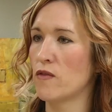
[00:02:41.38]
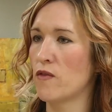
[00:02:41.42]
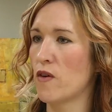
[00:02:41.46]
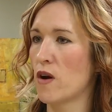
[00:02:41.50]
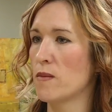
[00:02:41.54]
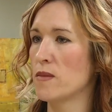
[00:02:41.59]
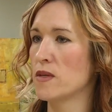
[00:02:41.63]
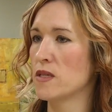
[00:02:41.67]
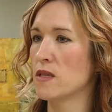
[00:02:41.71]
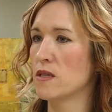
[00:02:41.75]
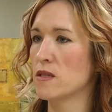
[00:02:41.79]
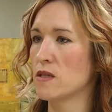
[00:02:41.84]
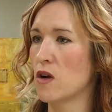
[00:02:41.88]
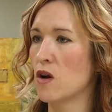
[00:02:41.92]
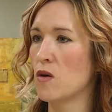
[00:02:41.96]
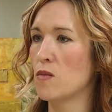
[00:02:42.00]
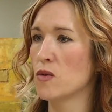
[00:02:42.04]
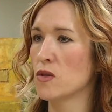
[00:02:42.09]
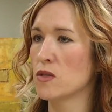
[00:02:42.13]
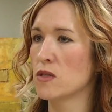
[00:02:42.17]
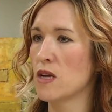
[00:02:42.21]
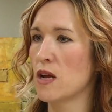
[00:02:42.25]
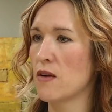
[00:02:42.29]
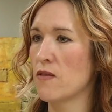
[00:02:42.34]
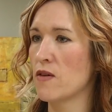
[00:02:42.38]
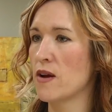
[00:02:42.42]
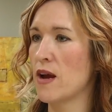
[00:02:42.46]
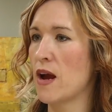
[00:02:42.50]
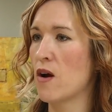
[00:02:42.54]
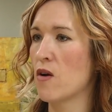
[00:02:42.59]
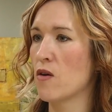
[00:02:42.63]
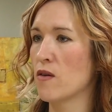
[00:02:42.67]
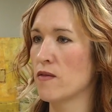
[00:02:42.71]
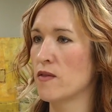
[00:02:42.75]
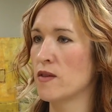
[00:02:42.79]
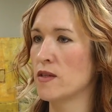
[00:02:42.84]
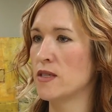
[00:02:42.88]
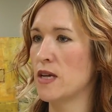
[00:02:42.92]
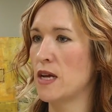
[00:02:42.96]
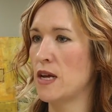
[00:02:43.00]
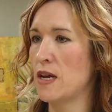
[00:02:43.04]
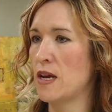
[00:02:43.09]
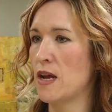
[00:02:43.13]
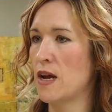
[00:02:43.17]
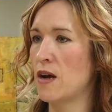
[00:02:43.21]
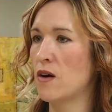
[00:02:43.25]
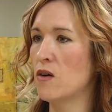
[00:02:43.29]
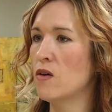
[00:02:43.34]
a pharmacist almost every hour of the
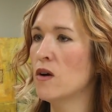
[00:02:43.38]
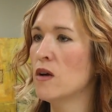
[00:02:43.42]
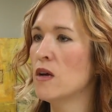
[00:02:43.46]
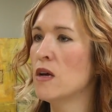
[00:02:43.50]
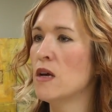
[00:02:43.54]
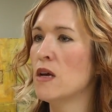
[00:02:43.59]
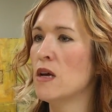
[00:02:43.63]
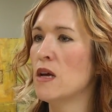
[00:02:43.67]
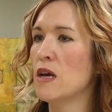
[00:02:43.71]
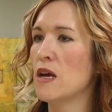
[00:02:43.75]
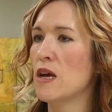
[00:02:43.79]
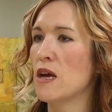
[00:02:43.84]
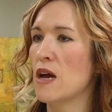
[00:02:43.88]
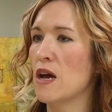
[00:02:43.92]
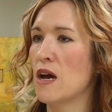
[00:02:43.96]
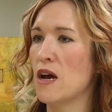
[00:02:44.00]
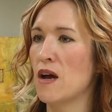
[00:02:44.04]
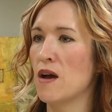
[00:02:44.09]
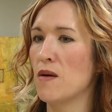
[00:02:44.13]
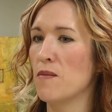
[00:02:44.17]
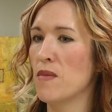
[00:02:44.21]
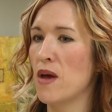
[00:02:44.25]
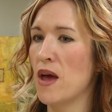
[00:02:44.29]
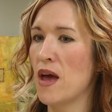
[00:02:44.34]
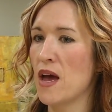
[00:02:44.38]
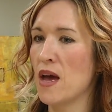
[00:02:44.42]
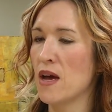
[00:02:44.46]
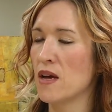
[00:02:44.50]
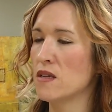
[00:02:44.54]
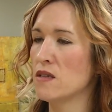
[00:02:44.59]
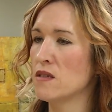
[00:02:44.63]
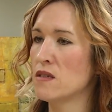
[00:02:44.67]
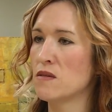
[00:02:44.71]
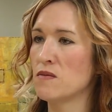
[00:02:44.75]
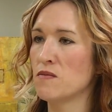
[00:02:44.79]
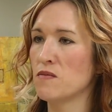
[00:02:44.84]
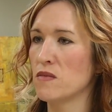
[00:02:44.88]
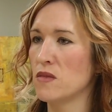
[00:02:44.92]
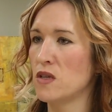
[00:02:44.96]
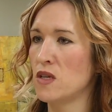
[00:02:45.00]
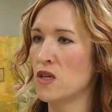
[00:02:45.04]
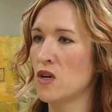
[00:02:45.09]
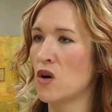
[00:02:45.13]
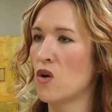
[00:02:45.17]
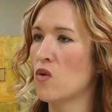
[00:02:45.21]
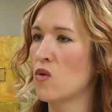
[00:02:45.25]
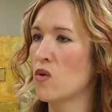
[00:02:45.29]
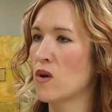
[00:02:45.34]
day now, and,
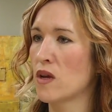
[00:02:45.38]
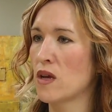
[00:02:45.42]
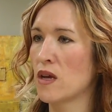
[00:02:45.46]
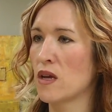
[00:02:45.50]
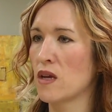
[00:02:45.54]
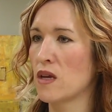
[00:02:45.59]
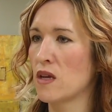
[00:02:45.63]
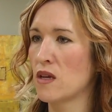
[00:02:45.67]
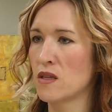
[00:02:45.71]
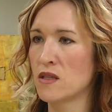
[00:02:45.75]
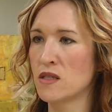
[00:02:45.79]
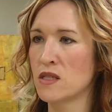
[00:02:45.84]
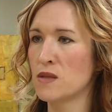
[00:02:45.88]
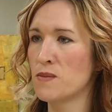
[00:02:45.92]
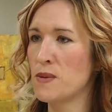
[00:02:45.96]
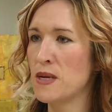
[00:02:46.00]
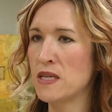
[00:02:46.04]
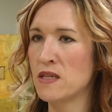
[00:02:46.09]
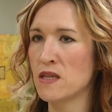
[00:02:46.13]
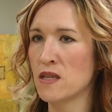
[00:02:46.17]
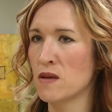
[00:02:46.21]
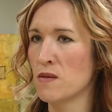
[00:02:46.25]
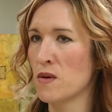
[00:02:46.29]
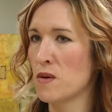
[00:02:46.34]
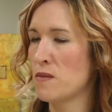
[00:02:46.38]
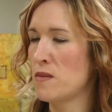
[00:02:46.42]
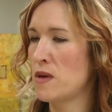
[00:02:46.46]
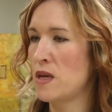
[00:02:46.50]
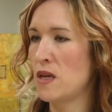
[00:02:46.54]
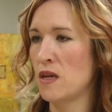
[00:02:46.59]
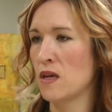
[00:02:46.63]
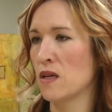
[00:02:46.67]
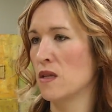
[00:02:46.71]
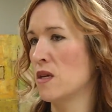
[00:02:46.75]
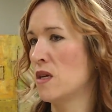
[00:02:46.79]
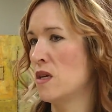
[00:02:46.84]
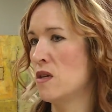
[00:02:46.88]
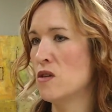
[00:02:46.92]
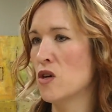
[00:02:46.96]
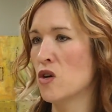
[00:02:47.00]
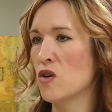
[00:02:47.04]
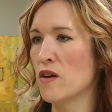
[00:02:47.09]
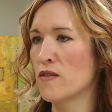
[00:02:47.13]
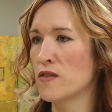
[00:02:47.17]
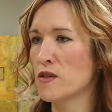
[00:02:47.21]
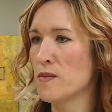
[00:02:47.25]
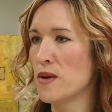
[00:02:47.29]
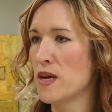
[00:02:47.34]
you know, speak to them immediately. You
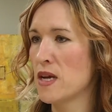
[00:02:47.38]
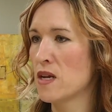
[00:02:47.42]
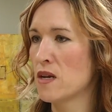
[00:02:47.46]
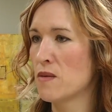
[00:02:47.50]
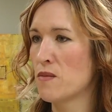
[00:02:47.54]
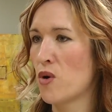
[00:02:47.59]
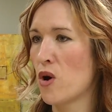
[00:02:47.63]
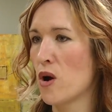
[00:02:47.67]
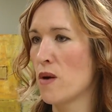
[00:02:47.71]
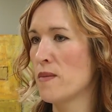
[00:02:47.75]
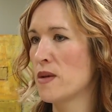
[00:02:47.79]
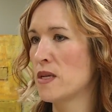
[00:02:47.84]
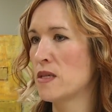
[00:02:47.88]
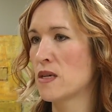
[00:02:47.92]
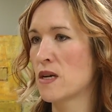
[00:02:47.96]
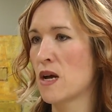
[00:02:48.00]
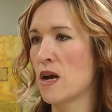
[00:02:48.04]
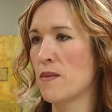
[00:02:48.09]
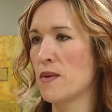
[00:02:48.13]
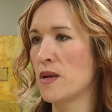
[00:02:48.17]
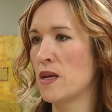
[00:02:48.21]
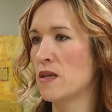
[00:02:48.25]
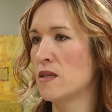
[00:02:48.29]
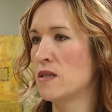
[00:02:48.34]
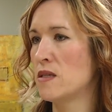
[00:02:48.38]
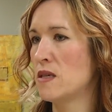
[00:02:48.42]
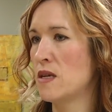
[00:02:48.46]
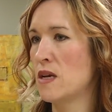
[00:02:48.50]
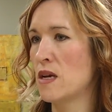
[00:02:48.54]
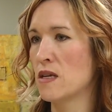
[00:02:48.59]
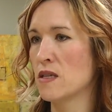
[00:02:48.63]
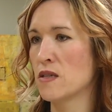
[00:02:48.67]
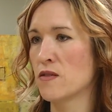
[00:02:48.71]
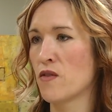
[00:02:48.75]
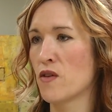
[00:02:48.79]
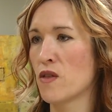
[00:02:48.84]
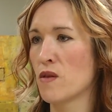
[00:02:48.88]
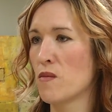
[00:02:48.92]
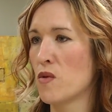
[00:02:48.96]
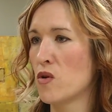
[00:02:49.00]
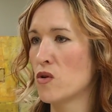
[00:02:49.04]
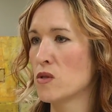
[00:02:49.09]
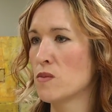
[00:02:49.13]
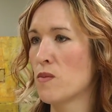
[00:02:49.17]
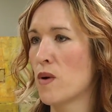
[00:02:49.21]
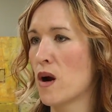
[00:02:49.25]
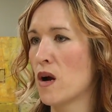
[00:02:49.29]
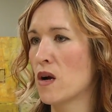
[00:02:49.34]
don't have to make an appointment to come in and see us for the
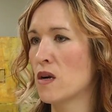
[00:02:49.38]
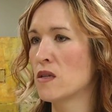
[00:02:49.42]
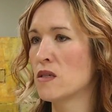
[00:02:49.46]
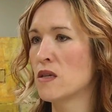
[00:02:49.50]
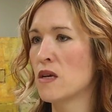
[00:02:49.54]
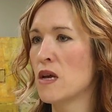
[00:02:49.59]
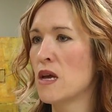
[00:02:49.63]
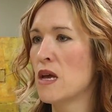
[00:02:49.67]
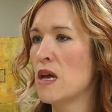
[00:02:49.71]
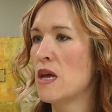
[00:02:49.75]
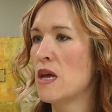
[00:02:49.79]
most part.